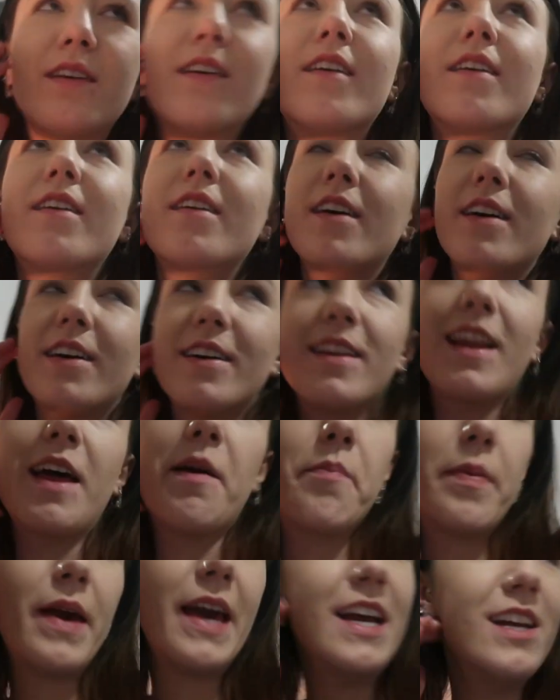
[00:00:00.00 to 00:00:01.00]
Oh,
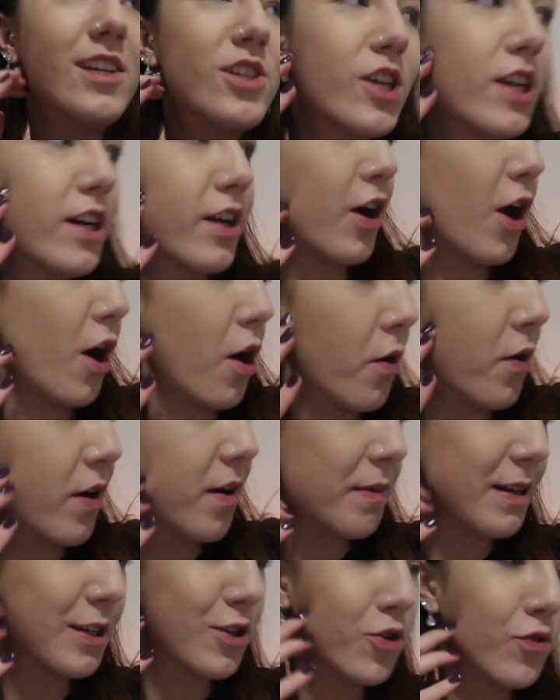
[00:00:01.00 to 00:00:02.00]
like peach and Coke,
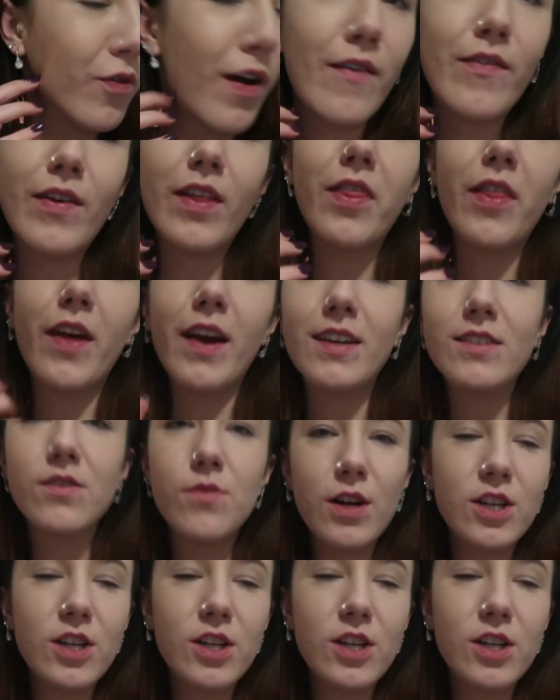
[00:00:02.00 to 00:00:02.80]
my two favourite things.